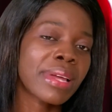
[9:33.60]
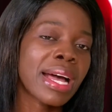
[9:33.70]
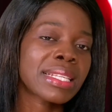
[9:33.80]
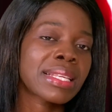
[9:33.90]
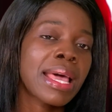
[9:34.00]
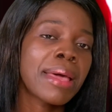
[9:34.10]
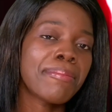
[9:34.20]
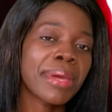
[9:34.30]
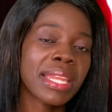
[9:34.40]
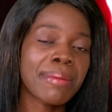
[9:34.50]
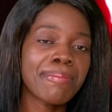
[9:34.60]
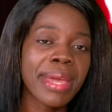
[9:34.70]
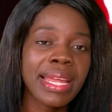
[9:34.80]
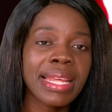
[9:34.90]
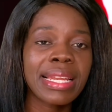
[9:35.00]
has been
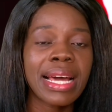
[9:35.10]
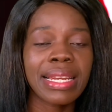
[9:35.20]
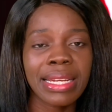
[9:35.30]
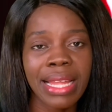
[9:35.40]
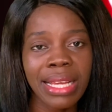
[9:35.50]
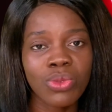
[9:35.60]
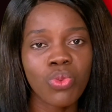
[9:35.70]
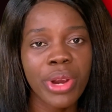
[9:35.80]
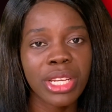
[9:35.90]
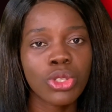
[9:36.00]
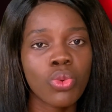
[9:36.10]
embedded under that word.